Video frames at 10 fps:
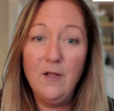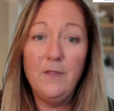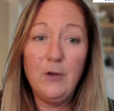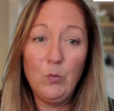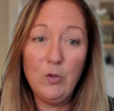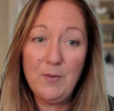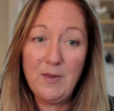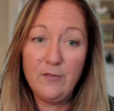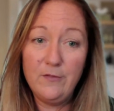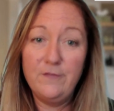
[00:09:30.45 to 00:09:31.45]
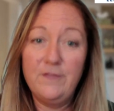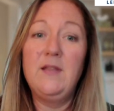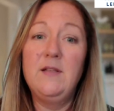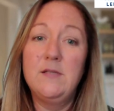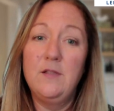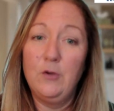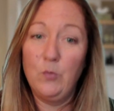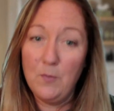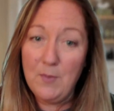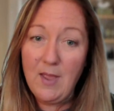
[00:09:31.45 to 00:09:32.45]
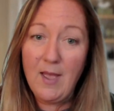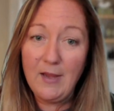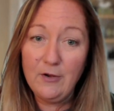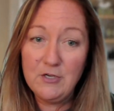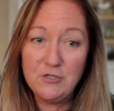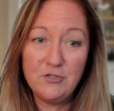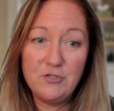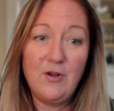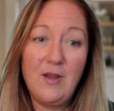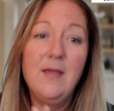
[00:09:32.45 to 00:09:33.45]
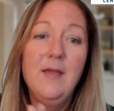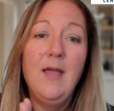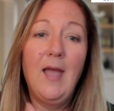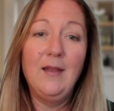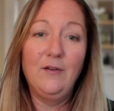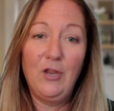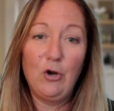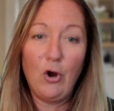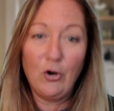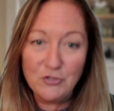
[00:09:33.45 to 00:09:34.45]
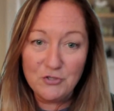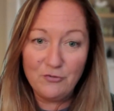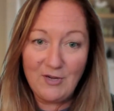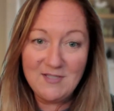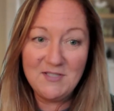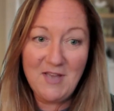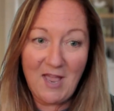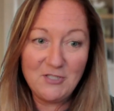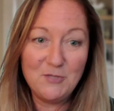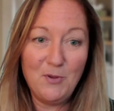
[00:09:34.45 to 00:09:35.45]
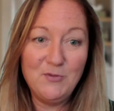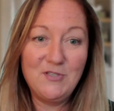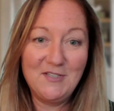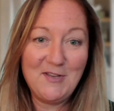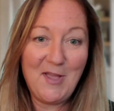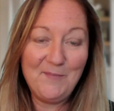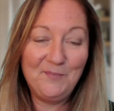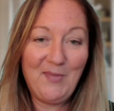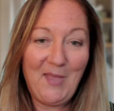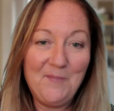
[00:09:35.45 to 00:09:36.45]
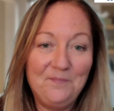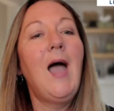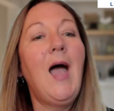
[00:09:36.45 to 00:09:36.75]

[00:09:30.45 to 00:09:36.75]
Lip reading: There will be other fees. There will be a higher interest rate, and there are strings attached most of the time. Okay.